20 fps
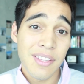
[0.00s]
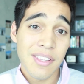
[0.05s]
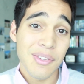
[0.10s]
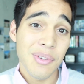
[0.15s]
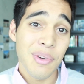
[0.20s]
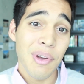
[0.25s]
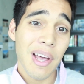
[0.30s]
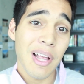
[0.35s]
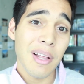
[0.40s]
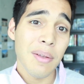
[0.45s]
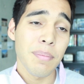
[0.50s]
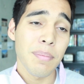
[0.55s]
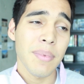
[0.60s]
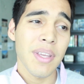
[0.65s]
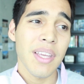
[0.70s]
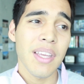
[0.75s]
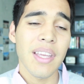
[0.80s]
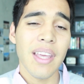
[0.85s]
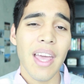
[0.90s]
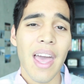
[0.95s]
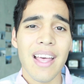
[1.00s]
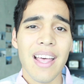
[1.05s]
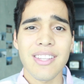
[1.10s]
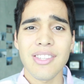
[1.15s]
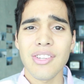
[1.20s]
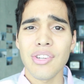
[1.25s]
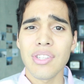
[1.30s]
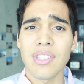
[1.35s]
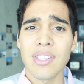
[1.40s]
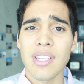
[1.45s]
to help me
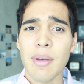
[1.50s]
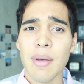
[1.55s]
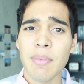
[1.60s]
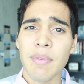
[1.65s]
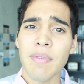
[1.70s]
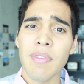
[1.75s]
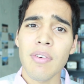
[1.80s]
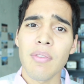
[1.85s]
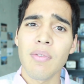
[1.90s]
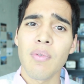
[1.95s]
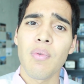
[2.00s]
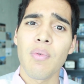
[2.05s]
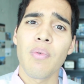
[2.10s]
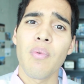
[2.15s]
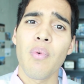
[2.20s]
answer some of the